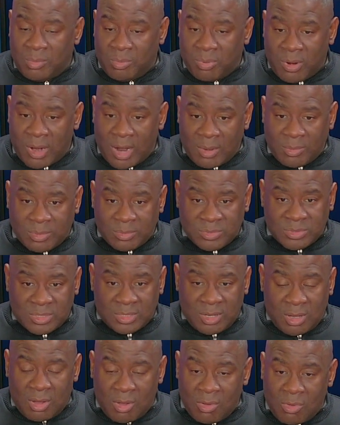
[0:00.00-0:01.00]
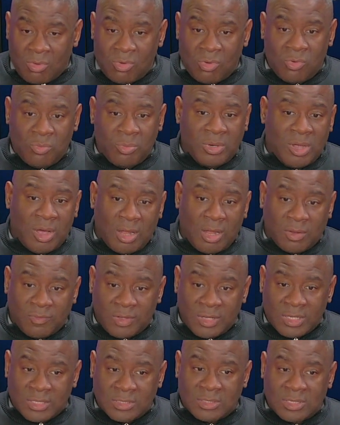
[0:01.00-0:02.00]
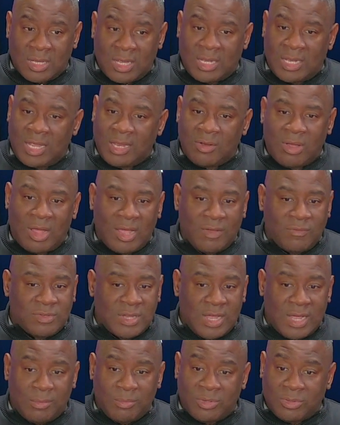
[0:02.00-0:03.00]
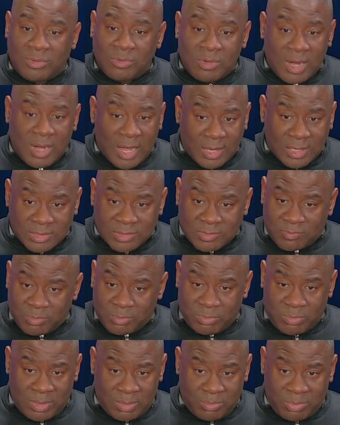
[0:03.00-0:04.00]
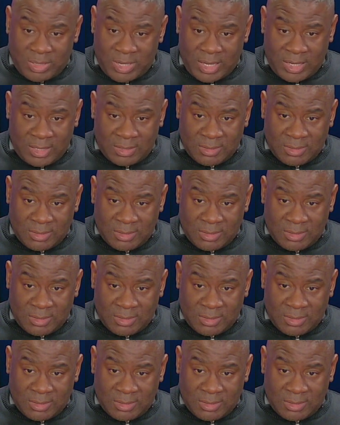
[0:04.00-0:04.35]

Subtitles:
problems in the home and all of this, and they don't have time to do college planning.